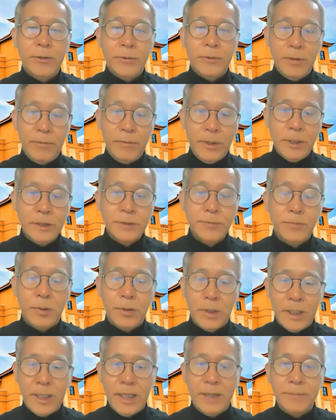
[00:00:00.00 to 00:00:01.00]
we must
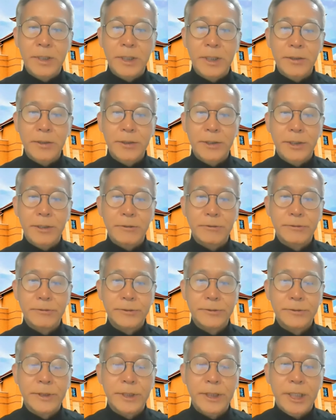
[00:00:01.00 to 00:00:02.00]
proclaim the good
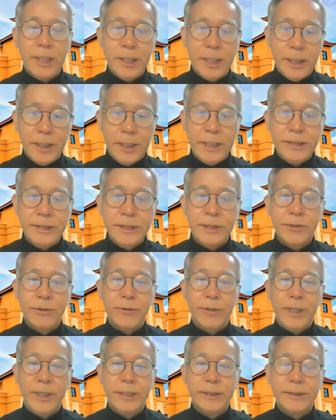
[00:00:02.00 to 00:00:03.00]
news in the
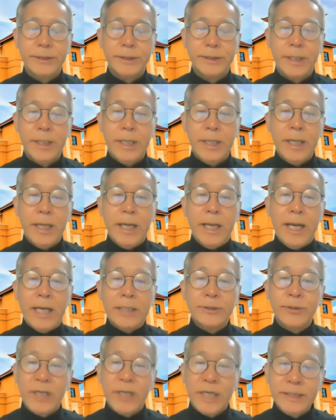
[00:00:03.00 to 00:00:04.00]
digital age.
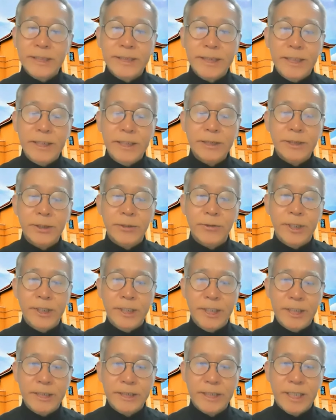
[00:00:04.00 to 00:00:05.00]
And you can see, so in
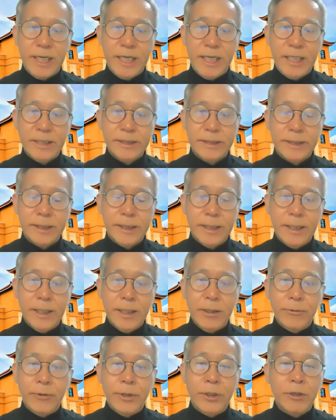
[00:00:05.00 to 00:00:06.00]
this case,
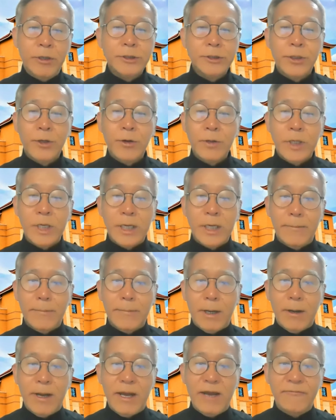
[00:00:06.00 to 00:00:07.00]
we're not talking
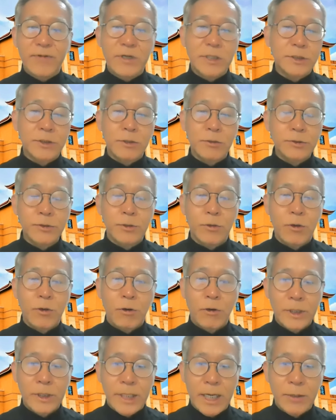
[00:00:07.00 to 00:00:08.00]
about having social
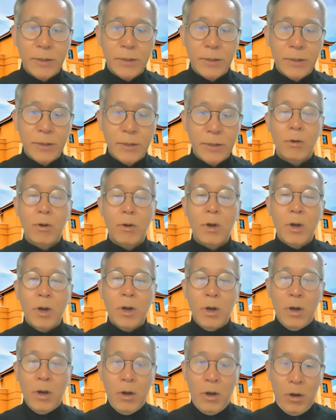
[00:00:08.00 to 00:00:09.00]
contact with
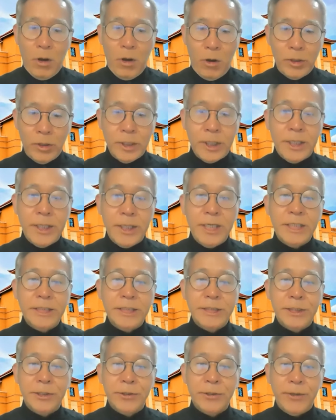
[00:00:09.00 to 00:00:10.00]
people on
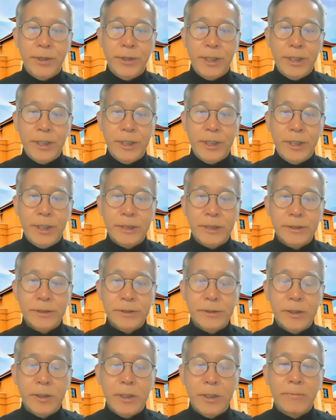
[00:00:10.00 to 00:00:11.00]
the digital age,
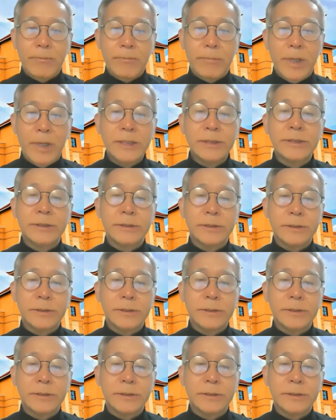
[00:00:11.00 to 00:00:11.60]
but